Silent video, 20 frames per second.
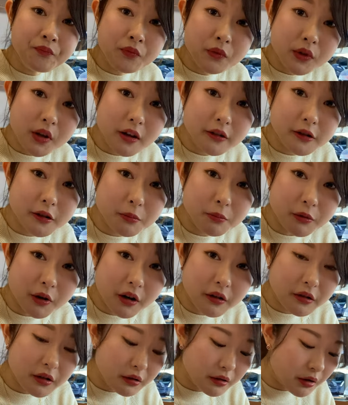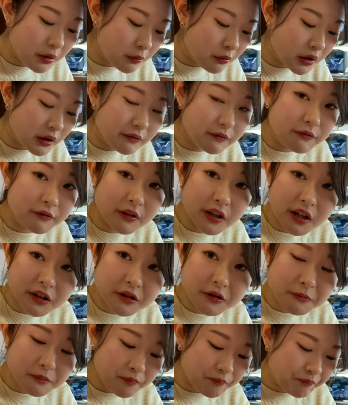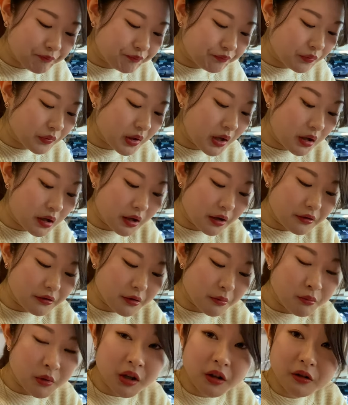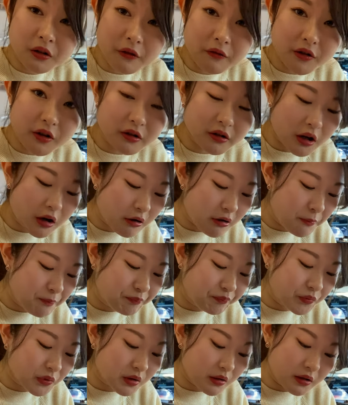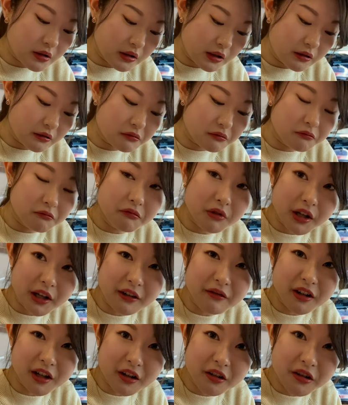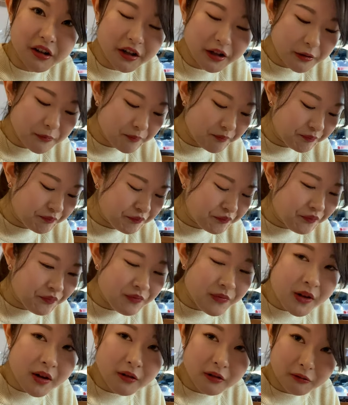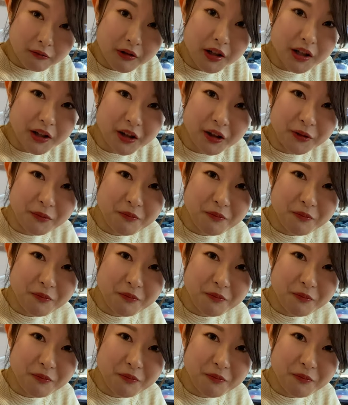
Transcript: They're surprisingly quite fresh. And like the meat of the scallop, it's really really thick. It's really good.